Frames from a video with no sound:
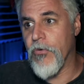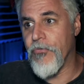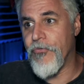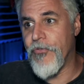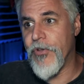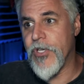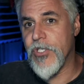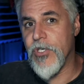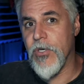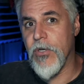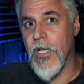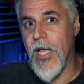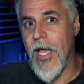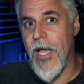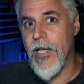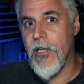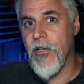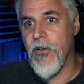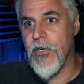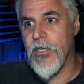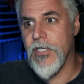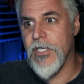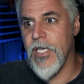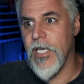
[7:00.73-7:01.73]
visual
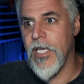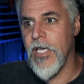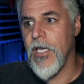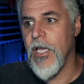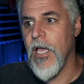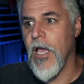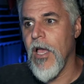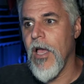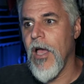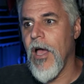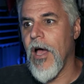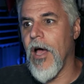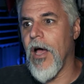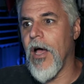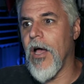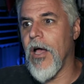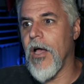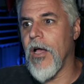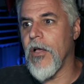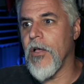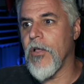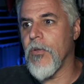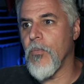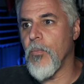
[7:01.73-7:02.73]
accuracy,
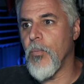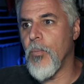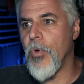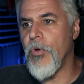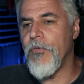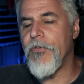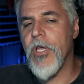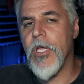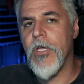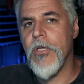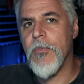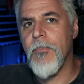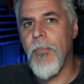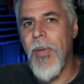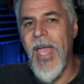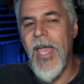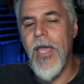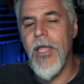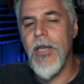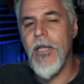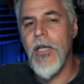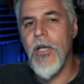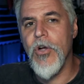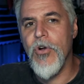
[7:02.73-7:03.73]

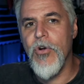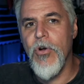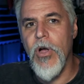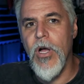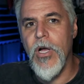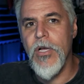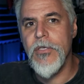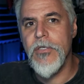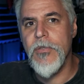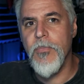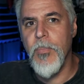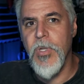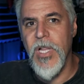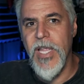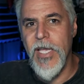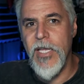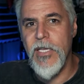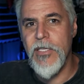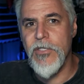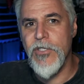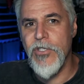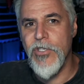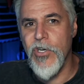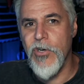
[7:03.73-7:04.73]
panning across
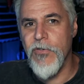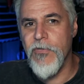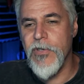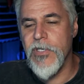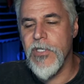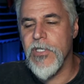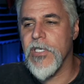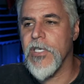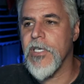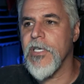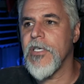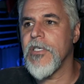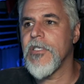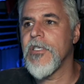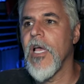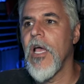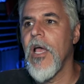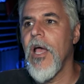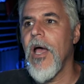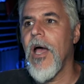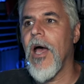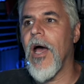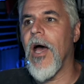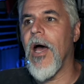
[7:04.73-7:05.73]
plane surfaces.
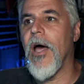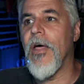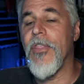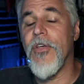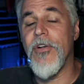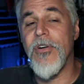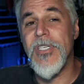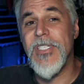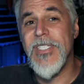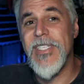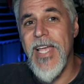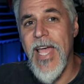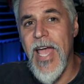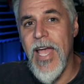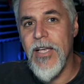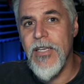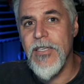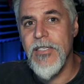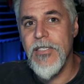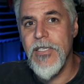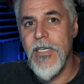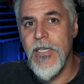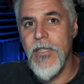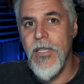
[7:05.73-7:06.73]
There's
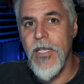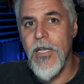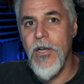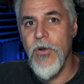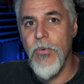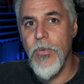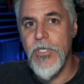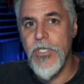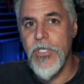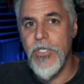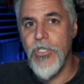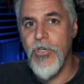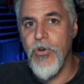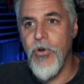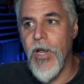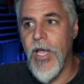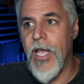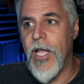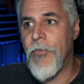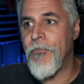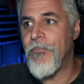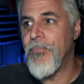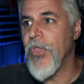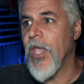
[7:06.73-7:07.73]
text in there, which is
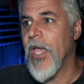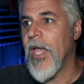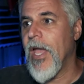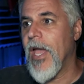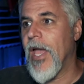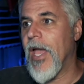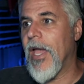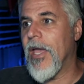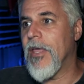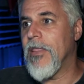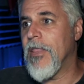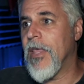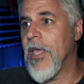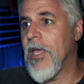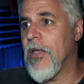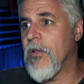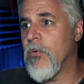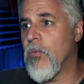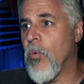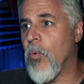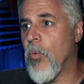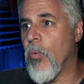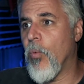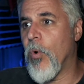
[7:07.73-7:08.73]
great. And
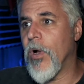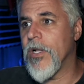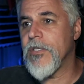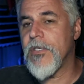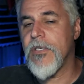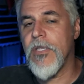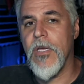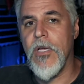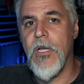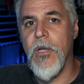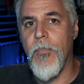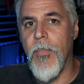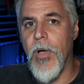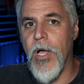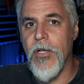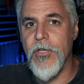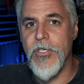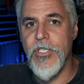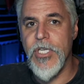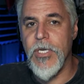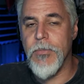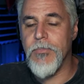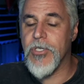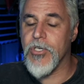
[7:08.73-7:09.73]
then once the Cabal
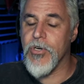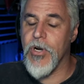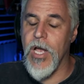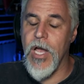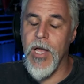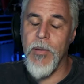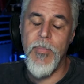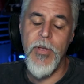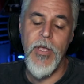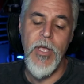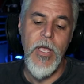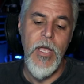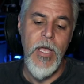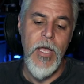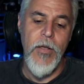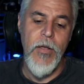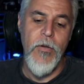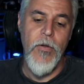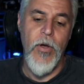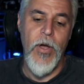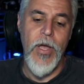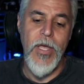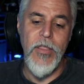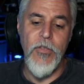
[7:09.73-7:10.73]
ships drop
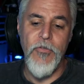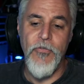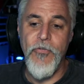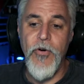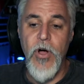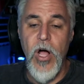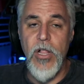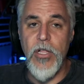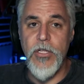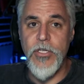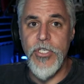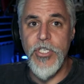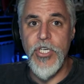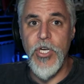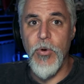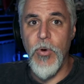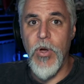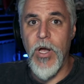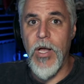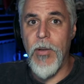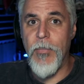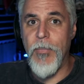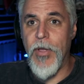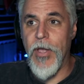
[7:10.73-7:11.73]
and the Fallen show
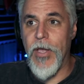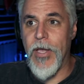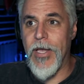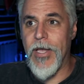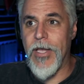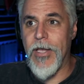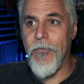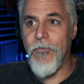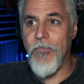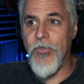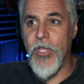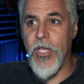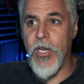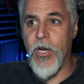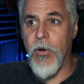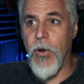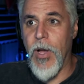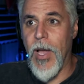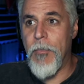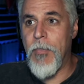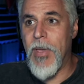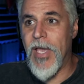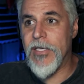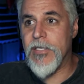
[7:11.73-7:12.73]
up,
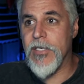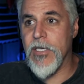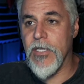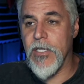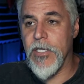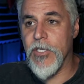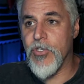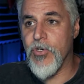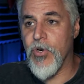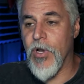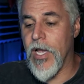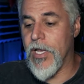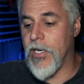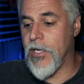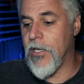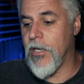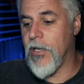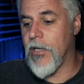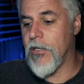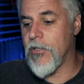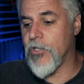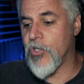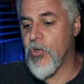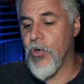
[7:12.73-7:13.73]
I basically tried
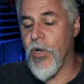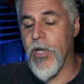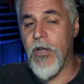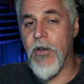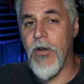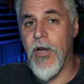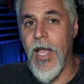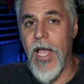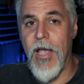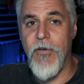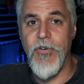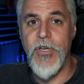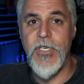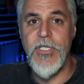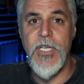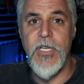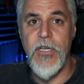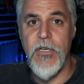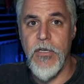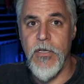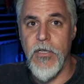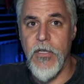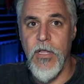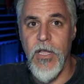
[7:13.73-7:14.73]
to trigger every
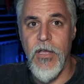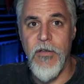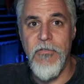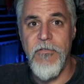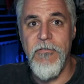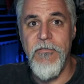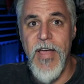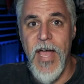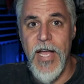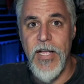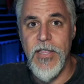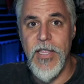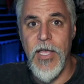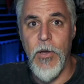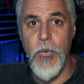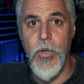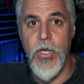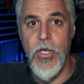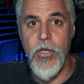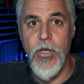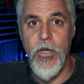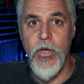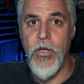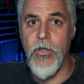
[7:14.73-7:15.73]
single effect that
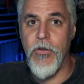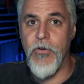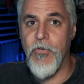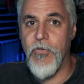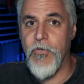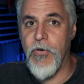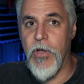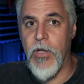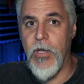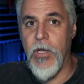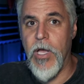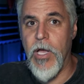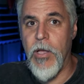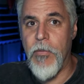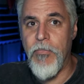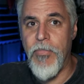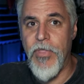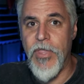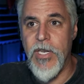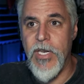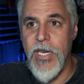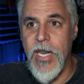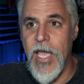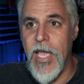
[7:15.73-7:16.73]
we could,
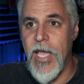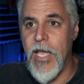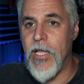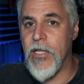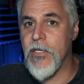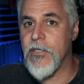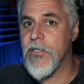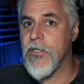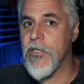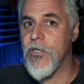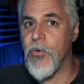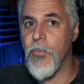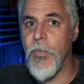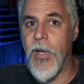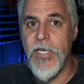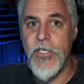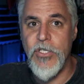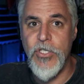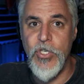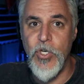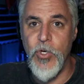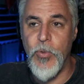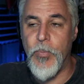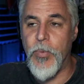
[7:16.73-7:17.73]
from the nades to my
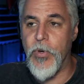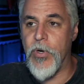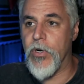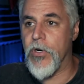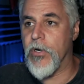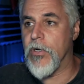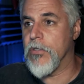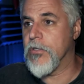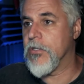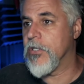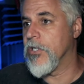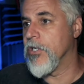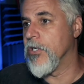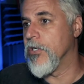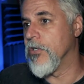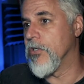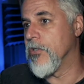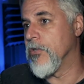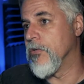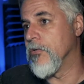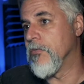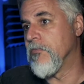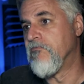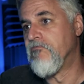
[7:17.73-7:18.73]
super
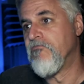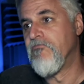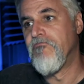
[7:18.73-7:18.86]
to